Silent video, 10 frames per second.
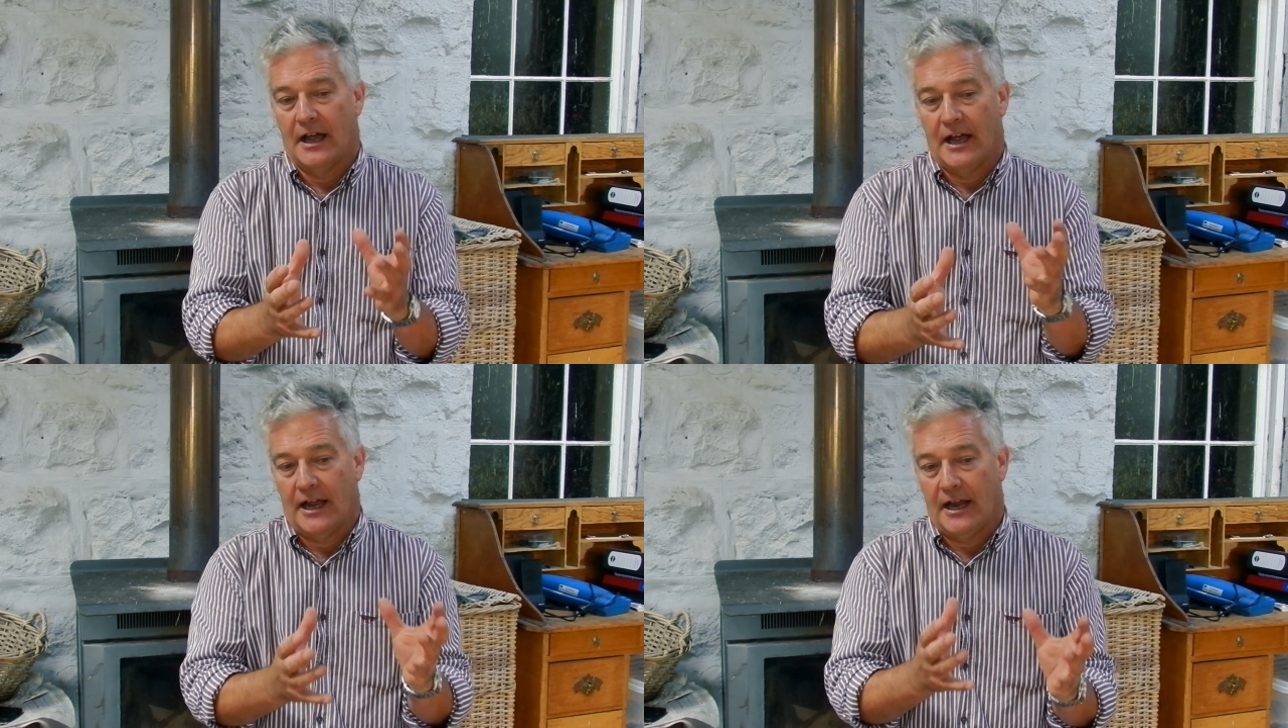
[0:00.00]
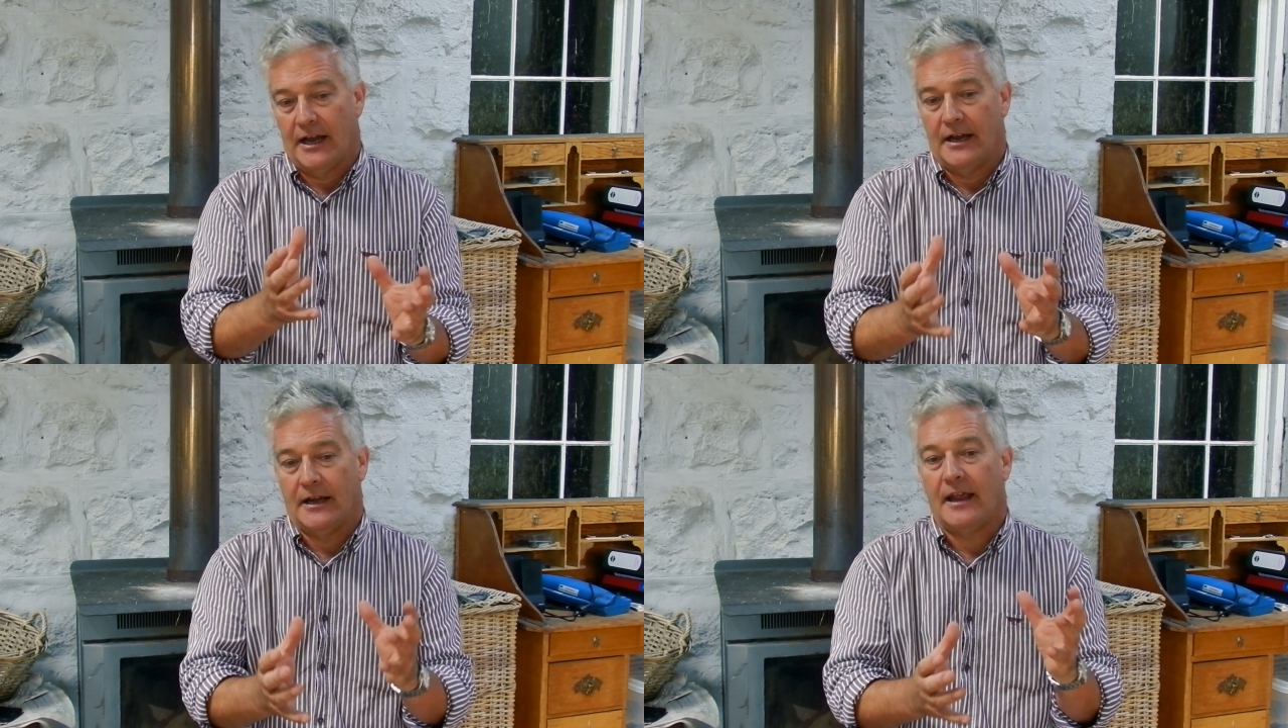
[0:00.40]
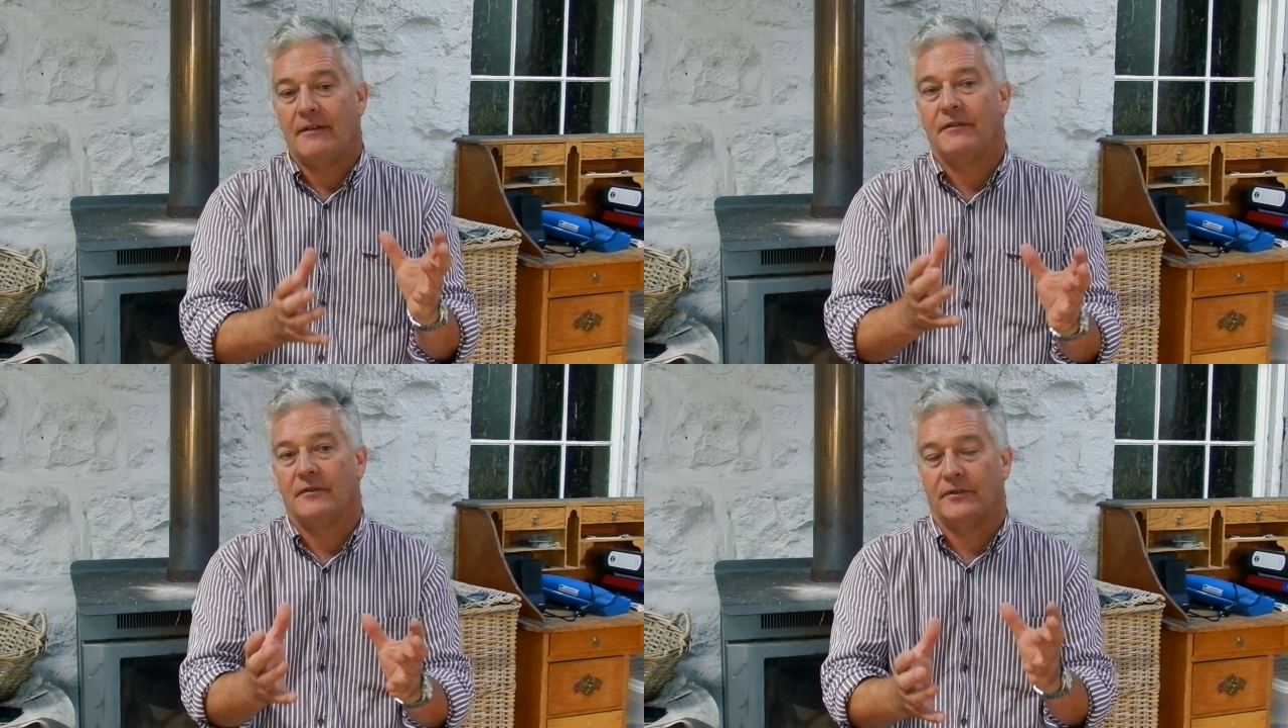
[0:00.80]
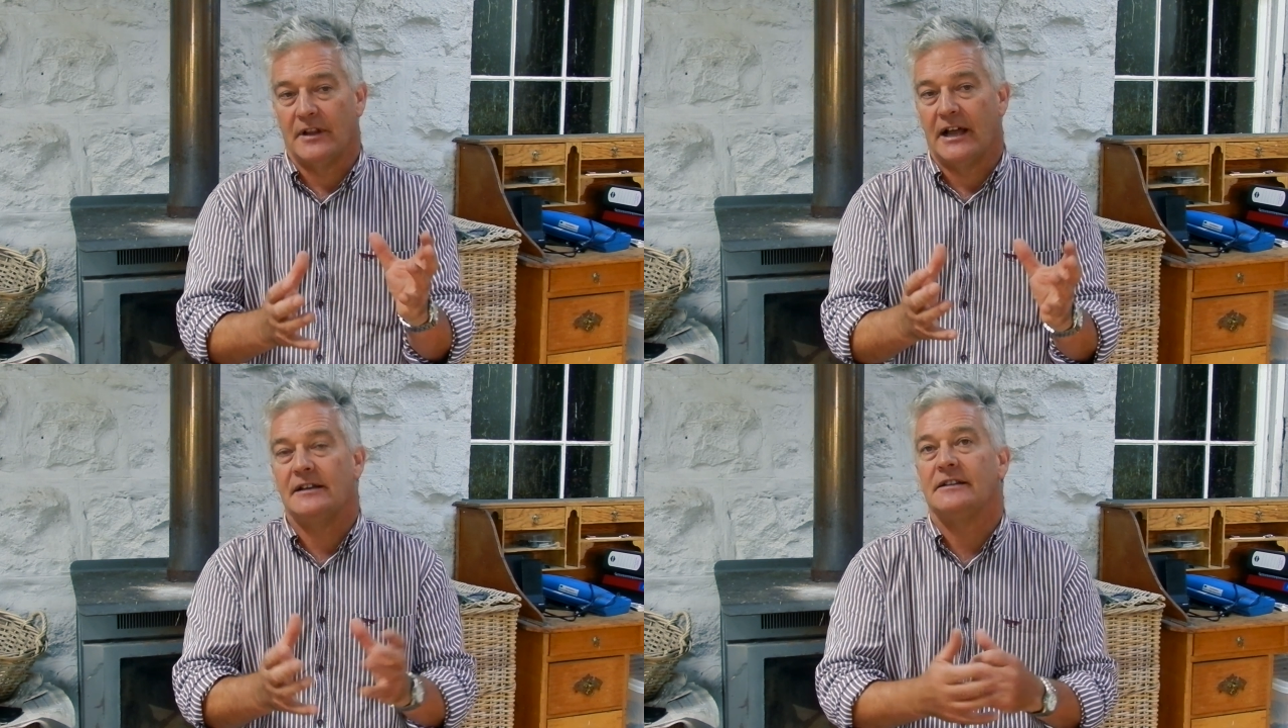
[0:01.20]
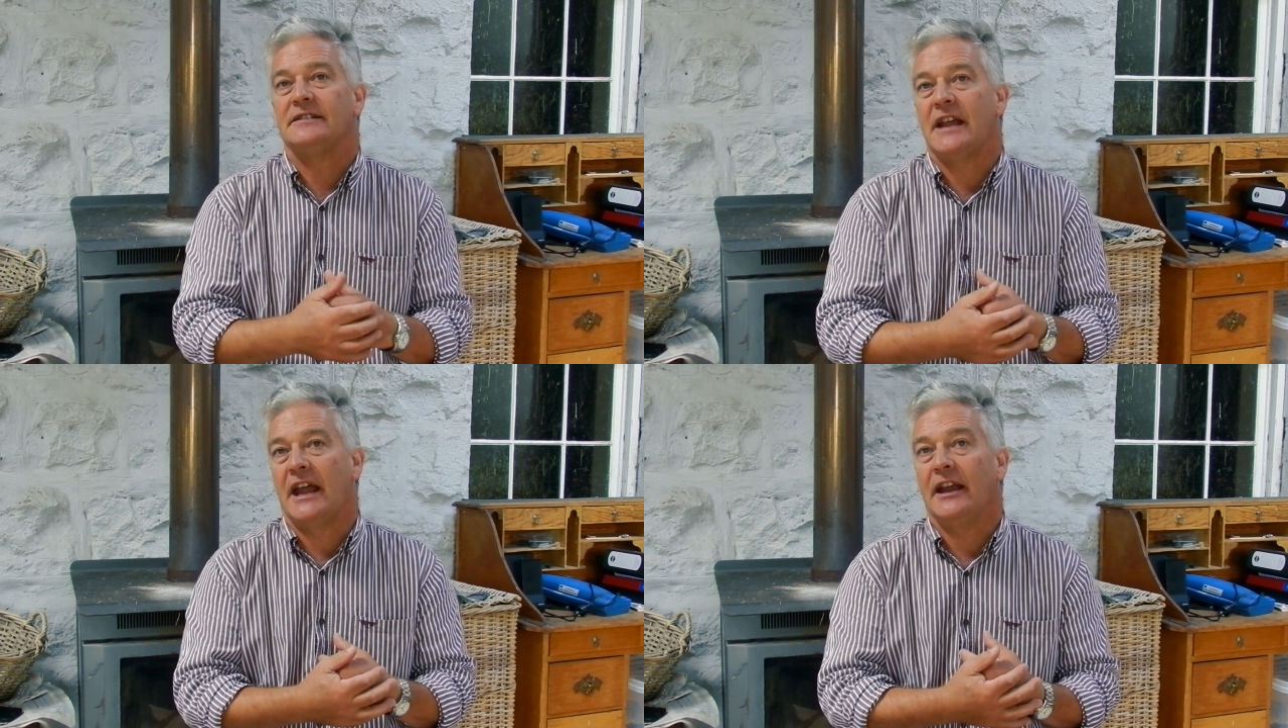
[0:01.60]
a effortful
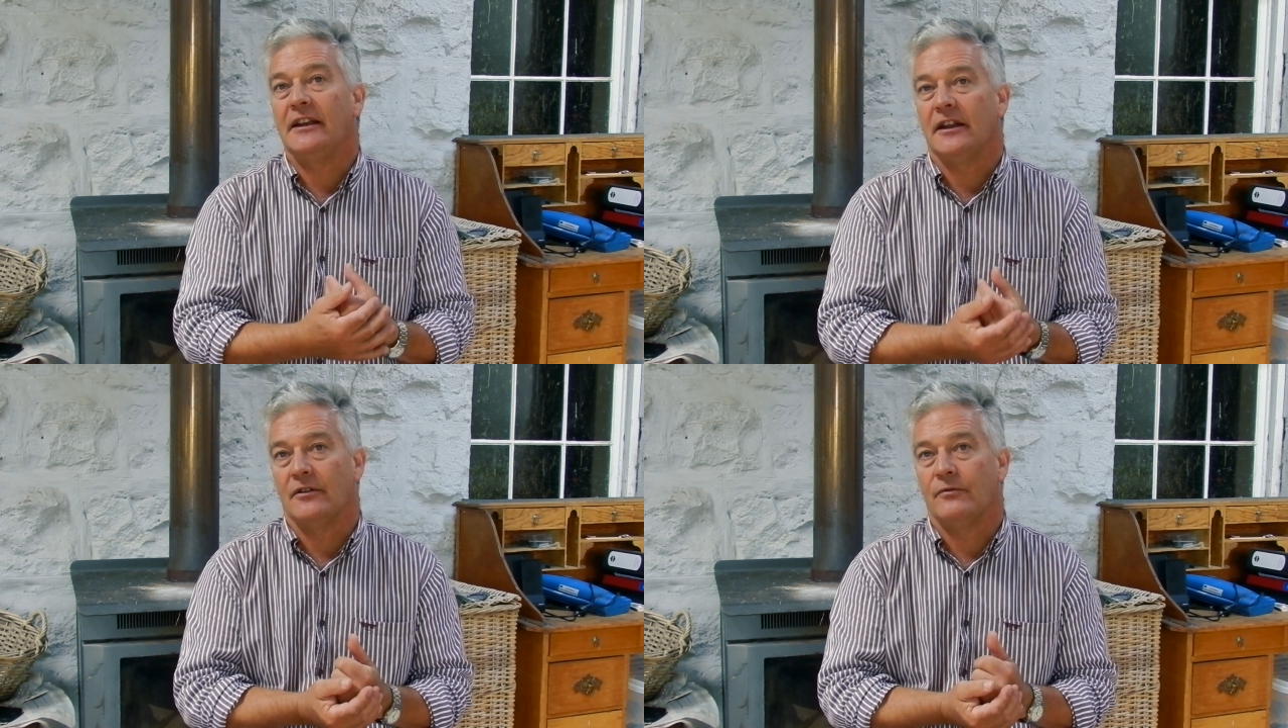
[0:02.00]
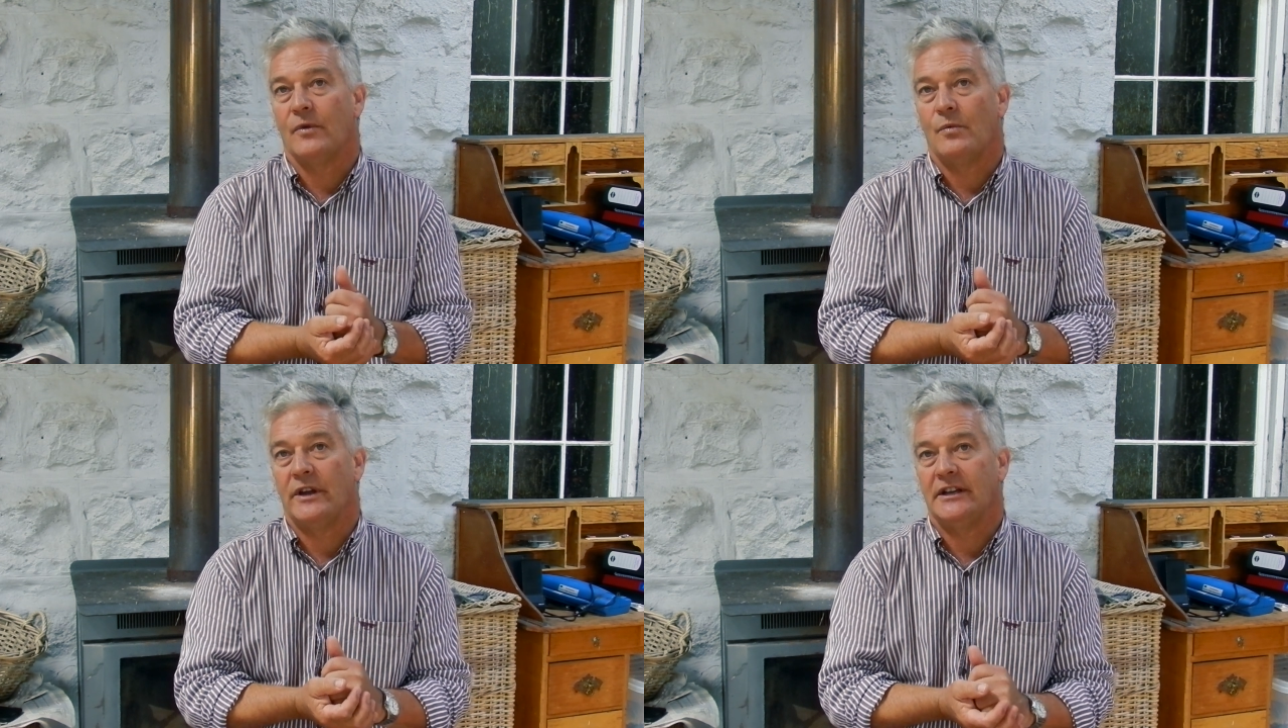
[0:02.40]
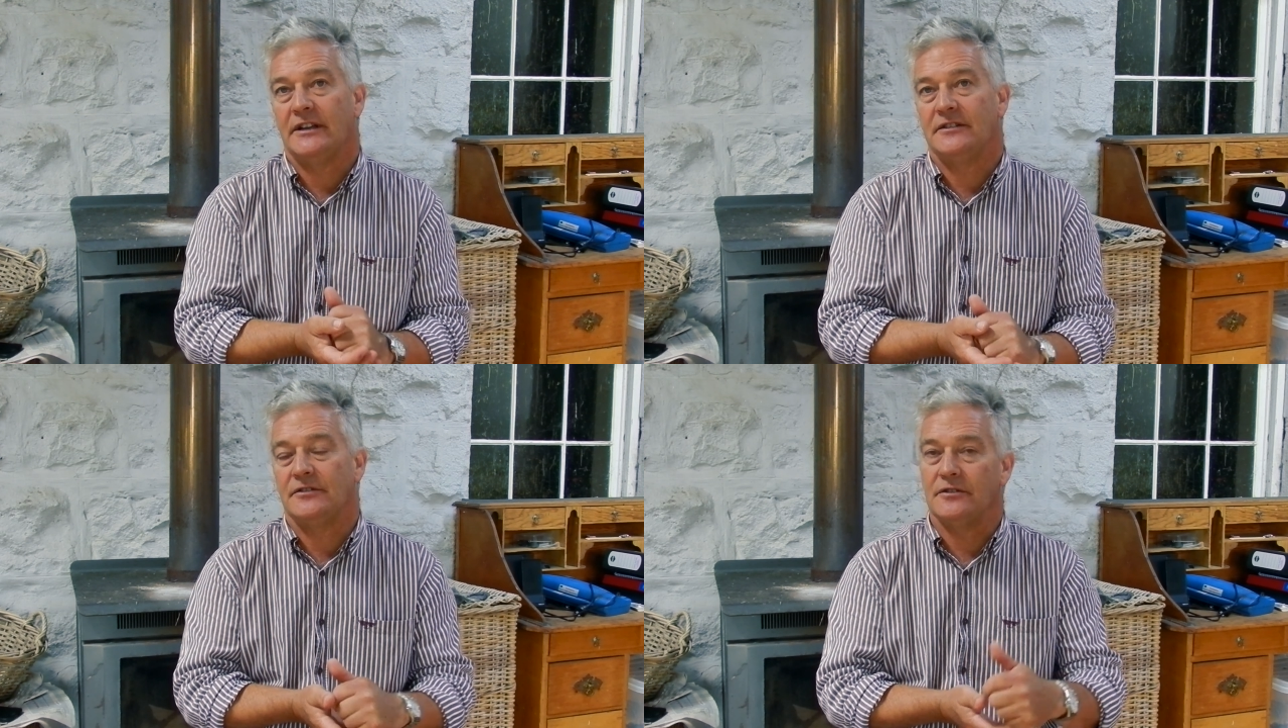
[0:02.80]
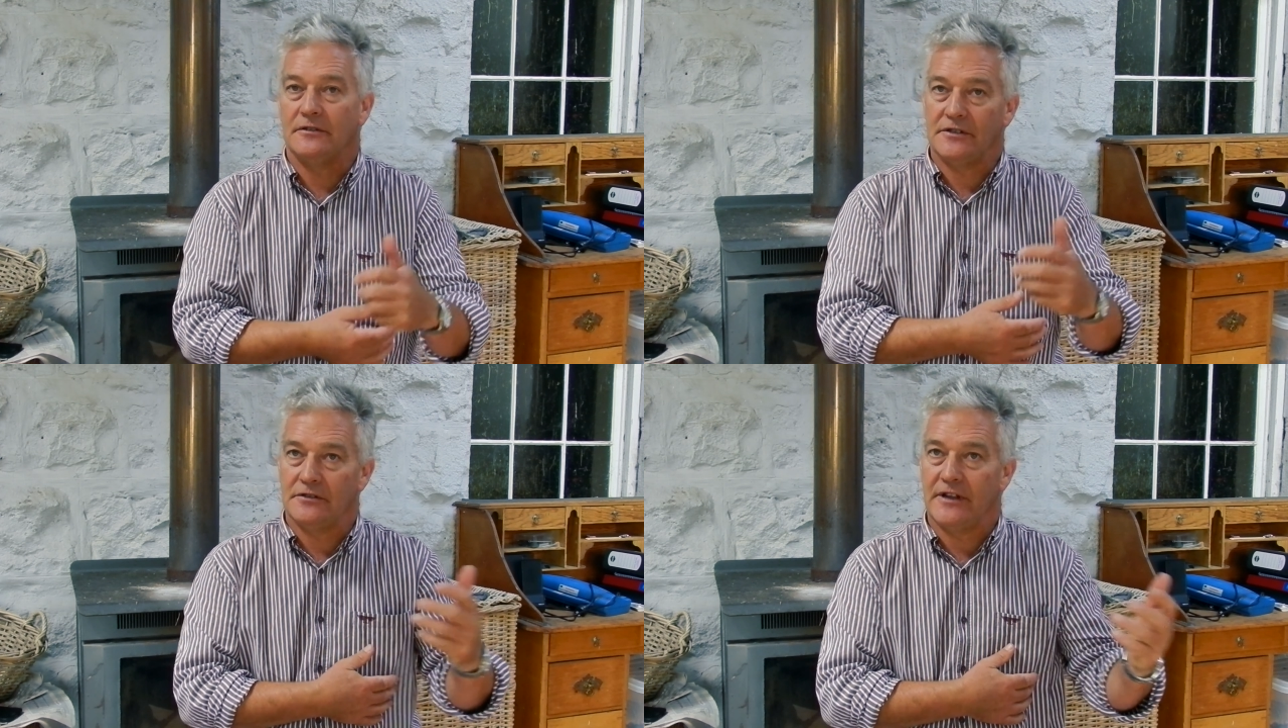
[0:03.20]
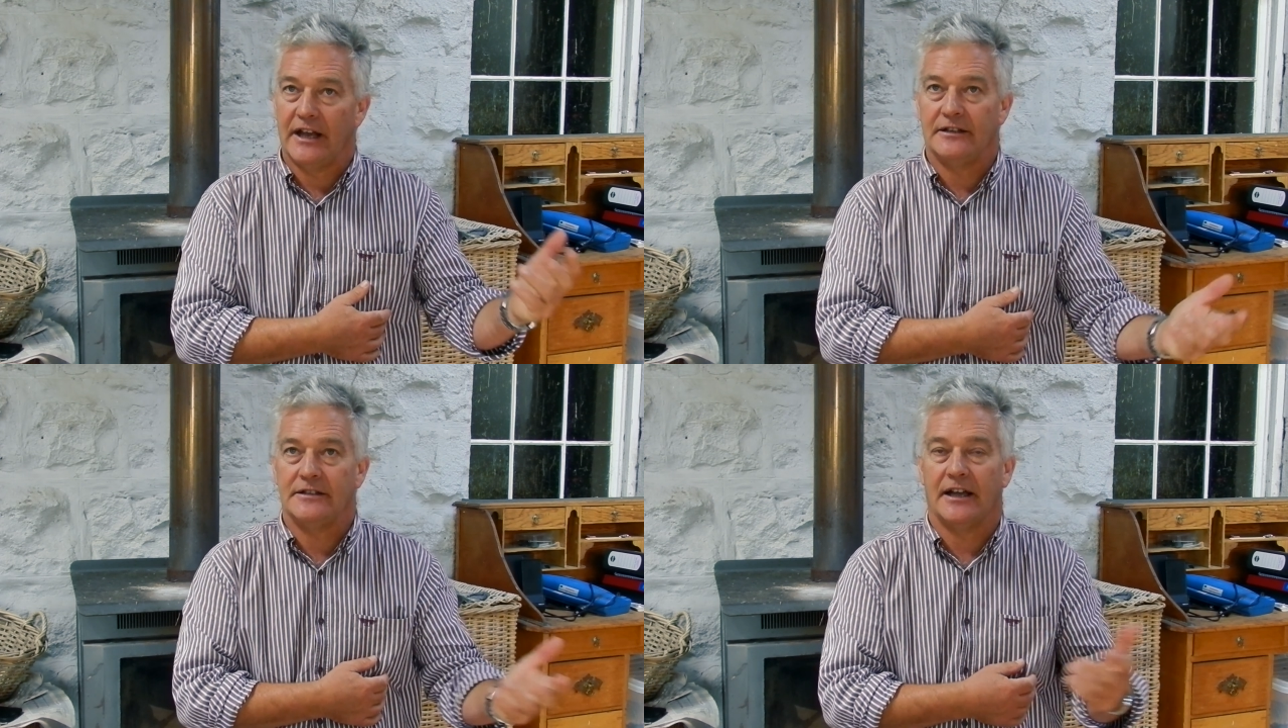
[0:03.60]
understanding of what we need to do to
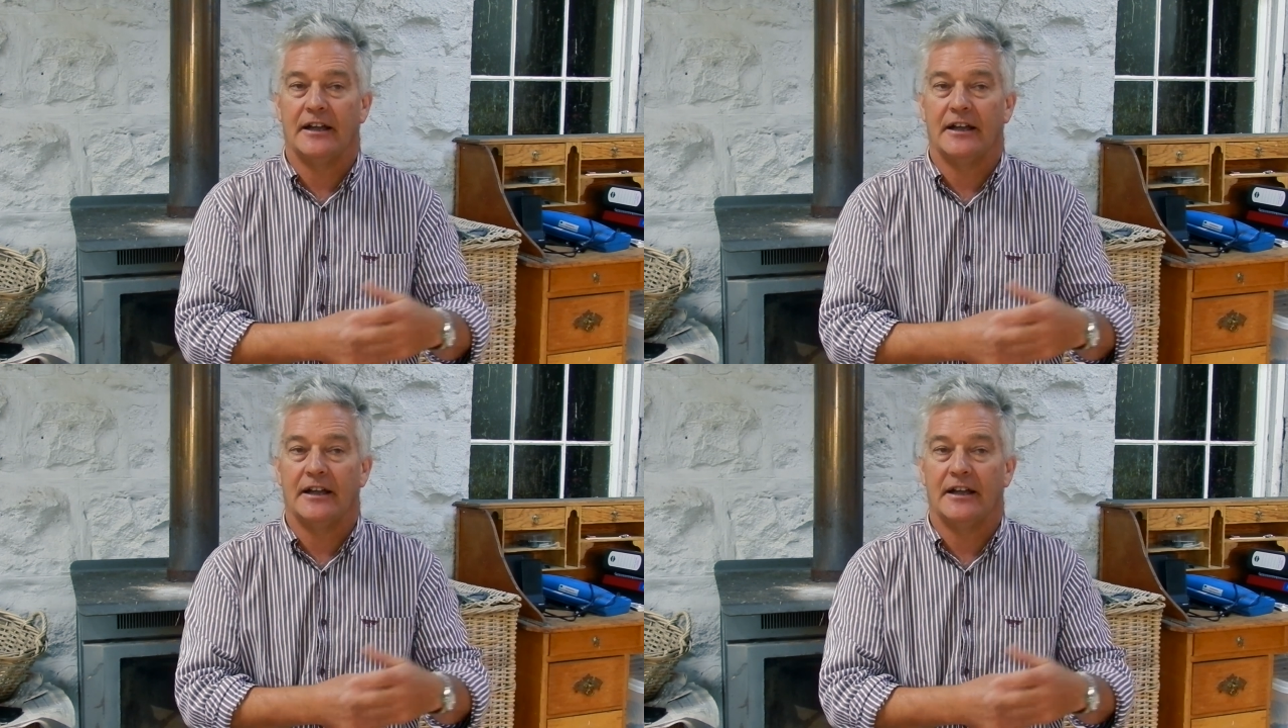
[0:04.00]
that